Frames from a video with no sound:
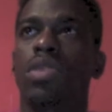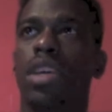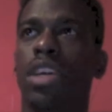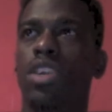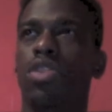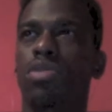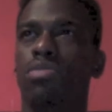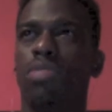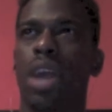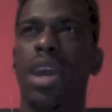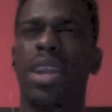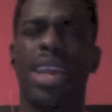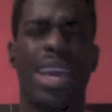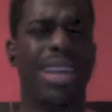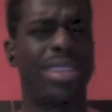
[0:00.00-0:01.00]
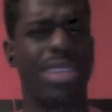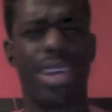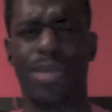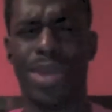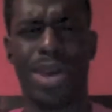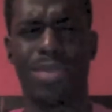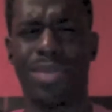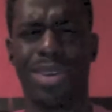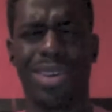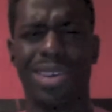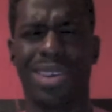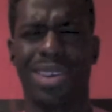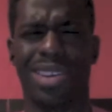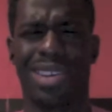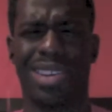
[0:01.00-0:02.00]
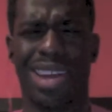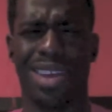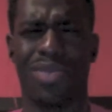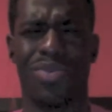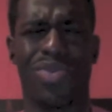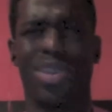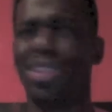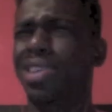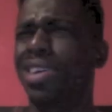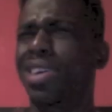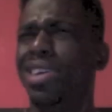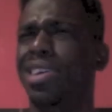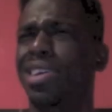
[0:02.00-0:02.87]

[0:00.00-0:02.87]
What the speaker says: Like, you can write an essay about me. Like, really?